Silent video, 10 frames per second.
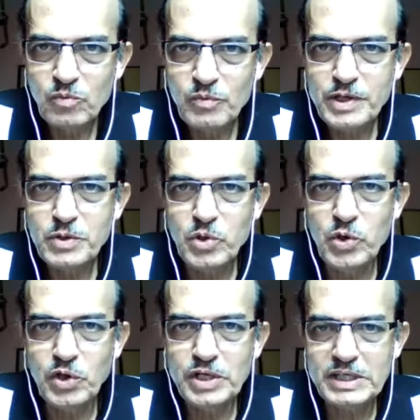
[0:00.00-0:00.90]
We could
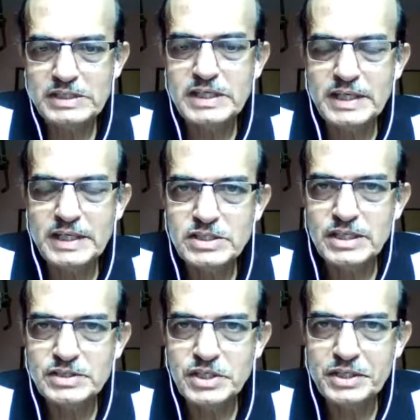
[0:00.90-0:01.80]
not reach the
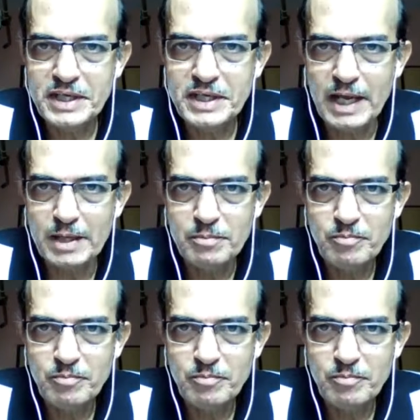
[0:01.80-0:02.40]
destination in time.